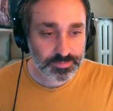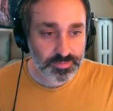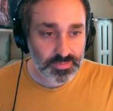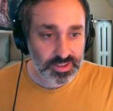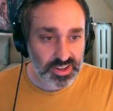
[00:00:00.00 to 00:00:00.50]

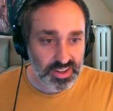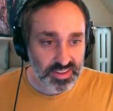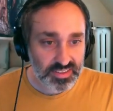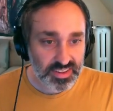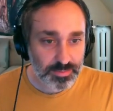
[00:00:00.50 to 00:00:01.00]

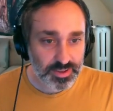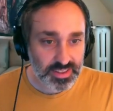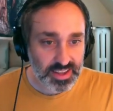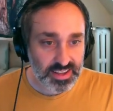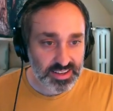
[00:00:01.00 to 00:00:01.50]
So let's pick
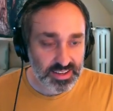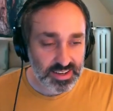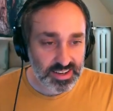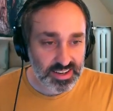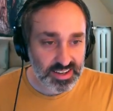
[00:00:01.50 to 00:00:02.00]
that,
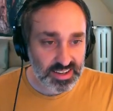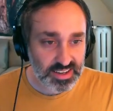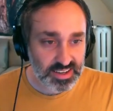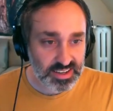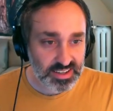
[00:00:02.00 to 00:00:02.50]

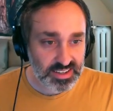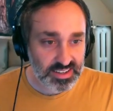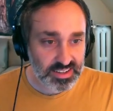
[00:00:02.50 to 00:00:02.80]
and